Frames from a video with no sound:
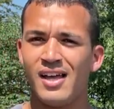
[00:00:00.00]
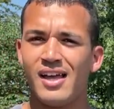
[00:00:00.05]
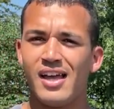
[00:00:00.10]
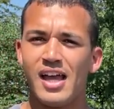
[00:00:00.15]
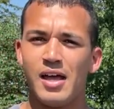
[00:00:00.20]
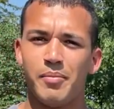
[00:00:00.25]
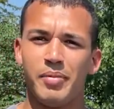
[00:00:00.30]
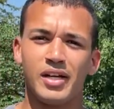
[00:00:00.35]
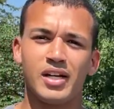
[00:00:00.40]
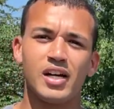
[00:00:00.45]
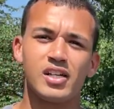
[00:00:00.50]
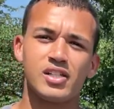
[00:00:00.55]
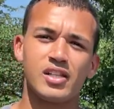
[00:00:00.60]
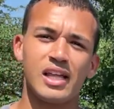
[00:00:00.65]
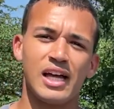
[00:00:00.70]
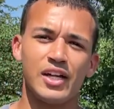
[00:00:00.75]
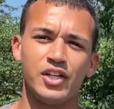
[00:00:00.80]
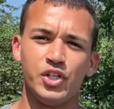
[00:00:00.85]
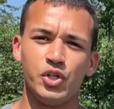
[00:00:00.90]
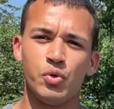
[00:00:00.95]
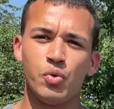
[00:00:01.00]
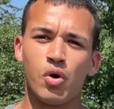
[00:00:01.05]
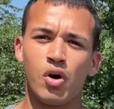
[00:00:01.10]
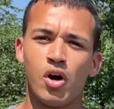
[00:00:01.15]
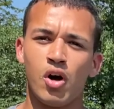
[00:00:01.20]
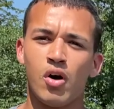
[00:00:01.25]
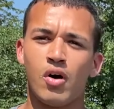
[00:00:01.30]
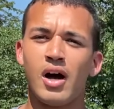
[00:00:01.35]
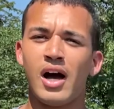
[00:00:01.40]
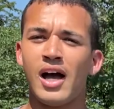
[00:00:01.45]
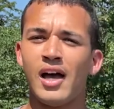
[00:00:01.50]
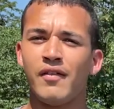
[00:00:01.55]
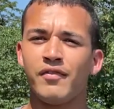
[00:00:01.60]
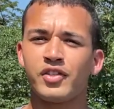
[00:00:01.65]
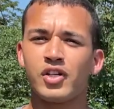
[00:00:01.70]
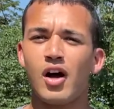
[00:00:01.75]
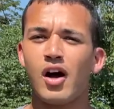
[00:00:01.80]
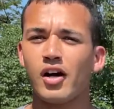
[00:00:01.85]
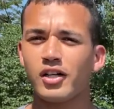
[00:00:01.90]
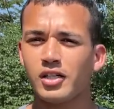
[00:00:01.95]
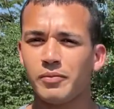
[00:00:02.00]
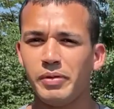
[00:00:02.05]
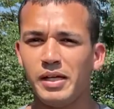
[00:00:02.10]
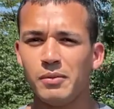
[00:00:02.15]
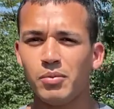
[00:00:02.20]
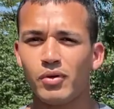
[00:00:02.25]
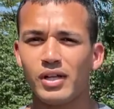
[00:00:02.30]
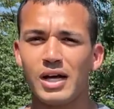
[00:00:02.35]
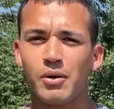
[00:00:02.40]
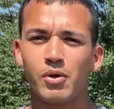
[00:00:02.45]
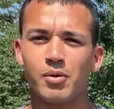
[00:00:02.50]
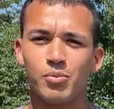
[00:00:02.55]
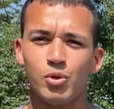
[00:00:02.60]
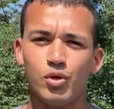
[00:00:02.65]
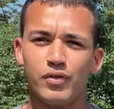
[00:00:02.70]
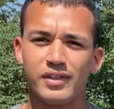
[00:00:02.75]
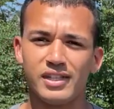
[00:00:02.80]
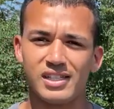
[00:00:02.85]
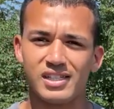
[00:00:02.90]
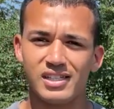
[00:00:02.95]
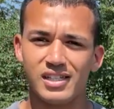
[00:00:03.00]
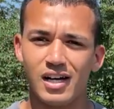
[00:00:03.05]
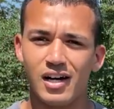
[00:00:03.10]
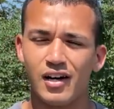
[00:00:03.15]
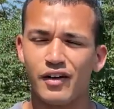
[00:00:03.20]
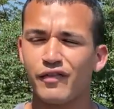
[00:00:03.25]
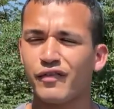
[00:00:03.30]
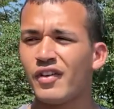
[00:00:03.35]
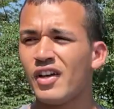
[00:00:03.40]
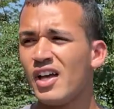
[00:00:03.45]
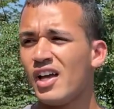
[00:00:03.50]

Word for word: And because of that U-Haul, I've talked to people that were moving the stuff.